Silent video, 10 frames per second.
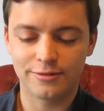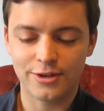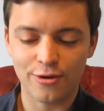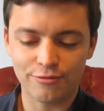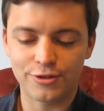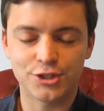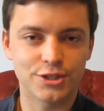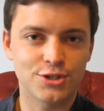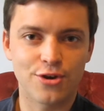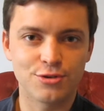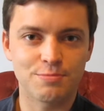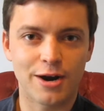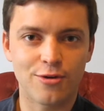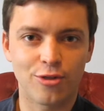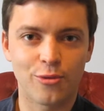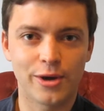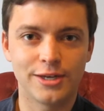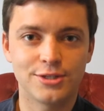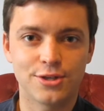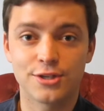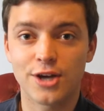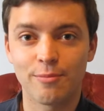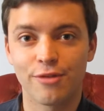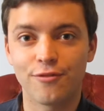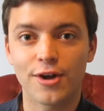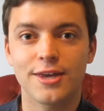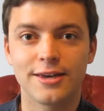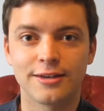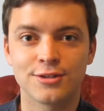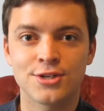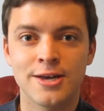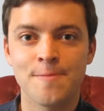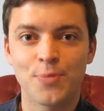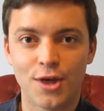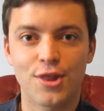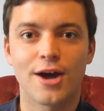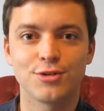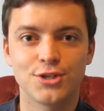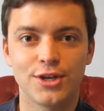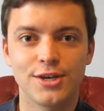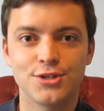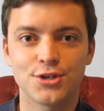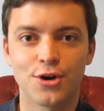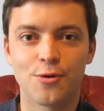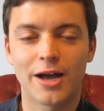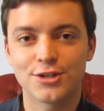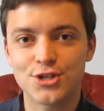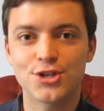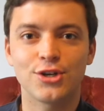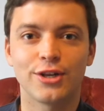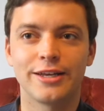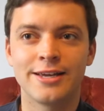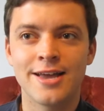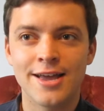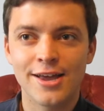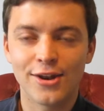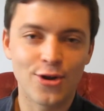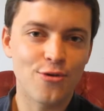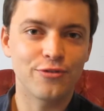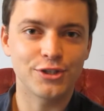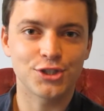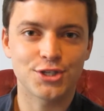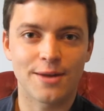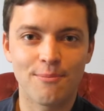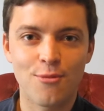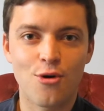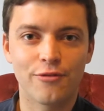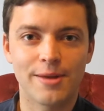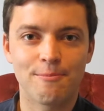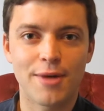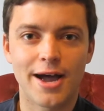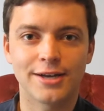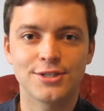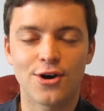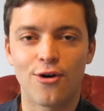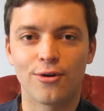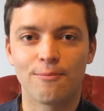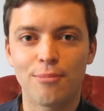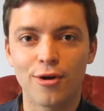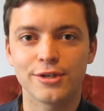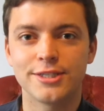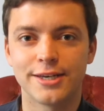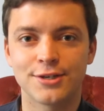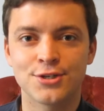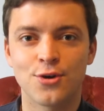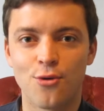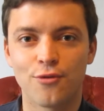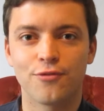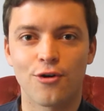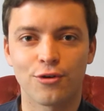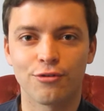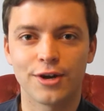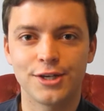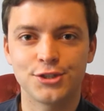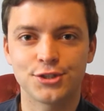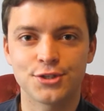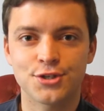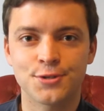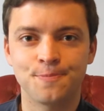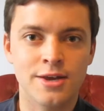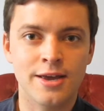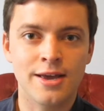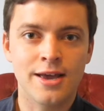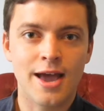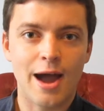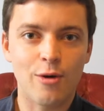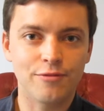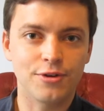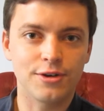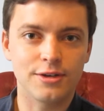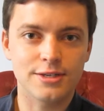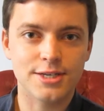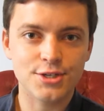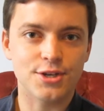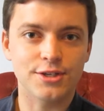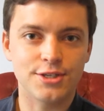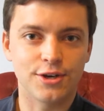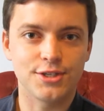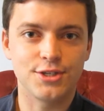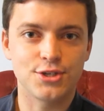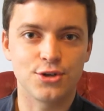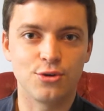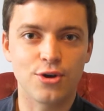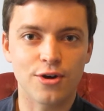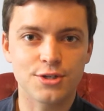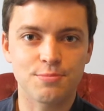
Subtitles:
Cod fishing goes back all the way to the time of the Vikings, 1,000 years ago, and certainly no fish has had more of an impact on politics or foreign relations. However, since 1992, cod's